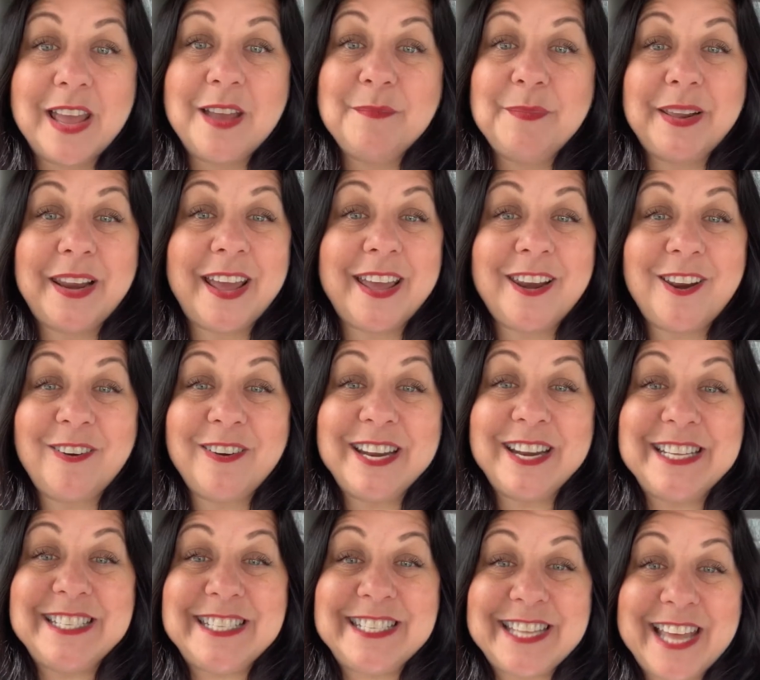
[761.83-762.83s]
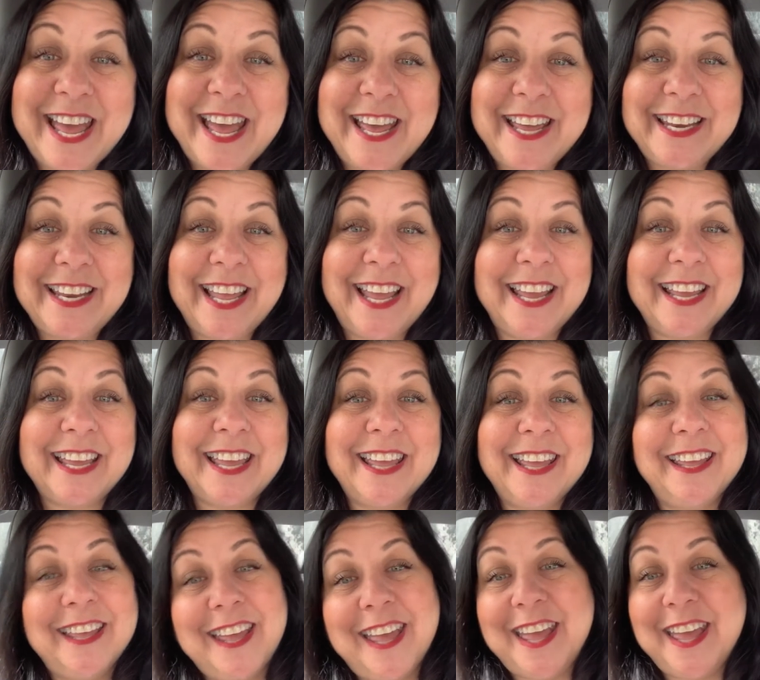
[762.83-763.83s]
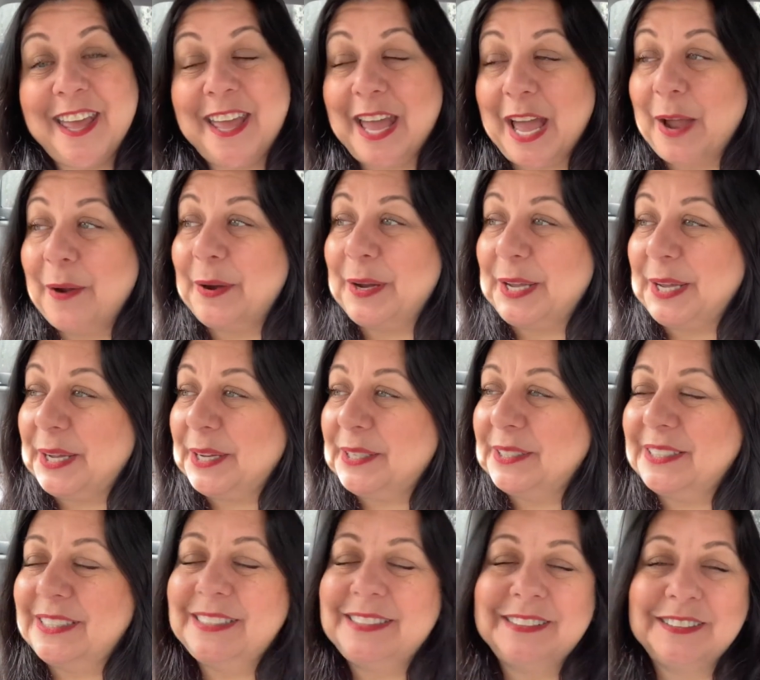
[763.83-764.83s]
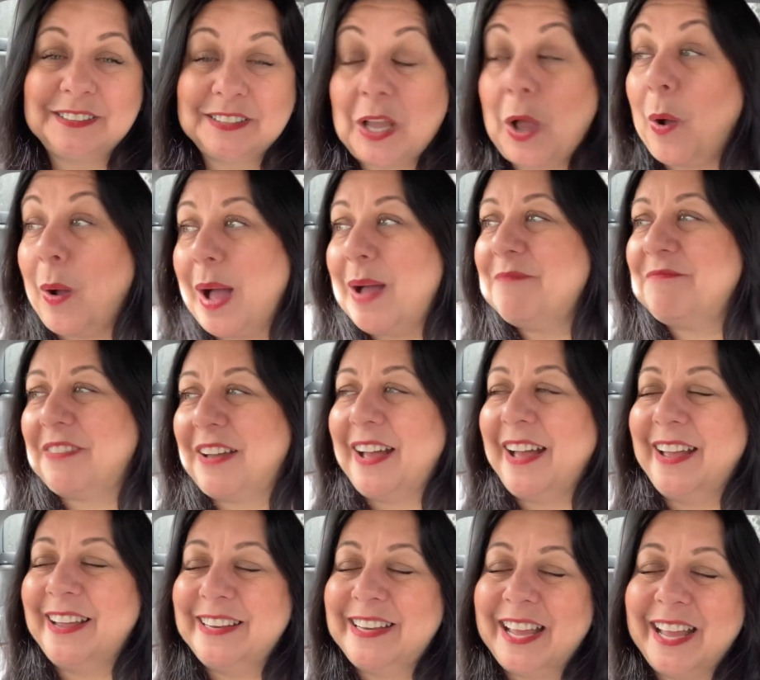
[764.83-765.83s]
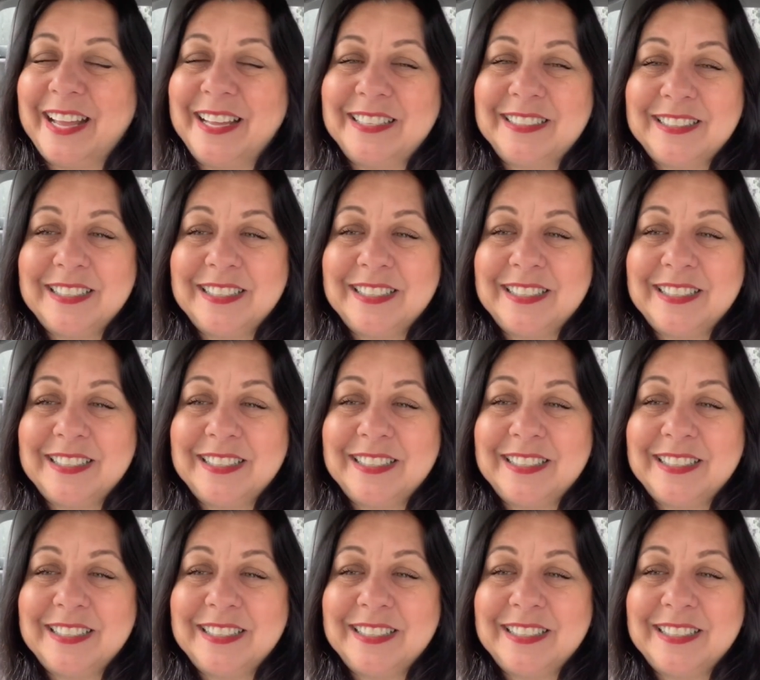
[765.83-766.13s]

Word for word: But I'd already said, like, hey, how are you? Oh, I'm fine, yeah.